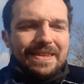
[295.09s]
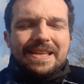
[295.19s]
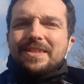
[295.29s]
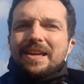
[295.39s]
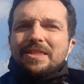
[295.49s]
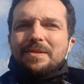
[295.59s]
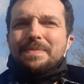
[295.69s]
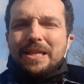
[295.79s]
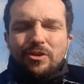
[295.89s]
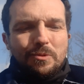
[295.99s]
The Incensed
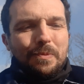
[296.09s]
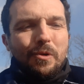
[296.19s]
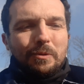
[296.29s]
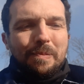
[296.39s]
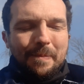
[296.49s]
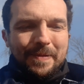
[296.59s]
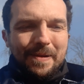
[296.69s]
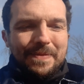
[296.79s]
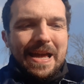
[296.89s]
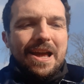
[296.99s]
message board popping
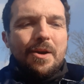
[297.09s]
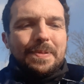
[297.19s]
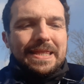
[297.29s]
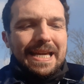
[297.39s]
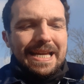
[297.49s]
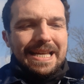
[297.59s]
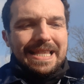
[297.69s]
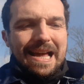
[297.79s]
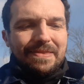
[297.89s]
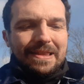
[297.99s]
up there, but
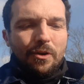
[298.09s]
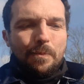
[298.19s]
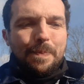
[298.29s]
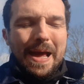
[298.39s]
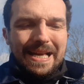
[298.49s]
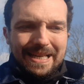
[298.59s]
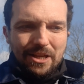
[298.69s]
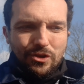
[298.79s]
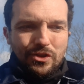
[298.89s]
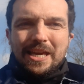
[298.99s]
Dealing there, the little
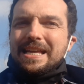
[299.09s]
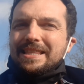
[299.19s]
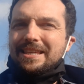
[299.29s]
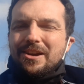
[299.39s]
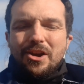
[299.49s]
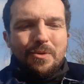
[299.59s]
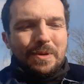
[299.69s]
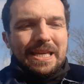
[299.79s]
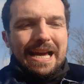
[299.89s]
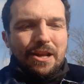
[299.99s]
pinkish tint
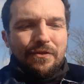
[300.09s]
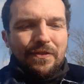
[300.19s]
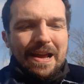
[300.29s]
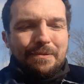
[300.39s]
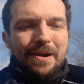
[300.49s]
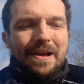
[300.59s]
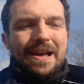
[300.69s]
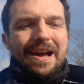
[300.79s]
with the yellow flower.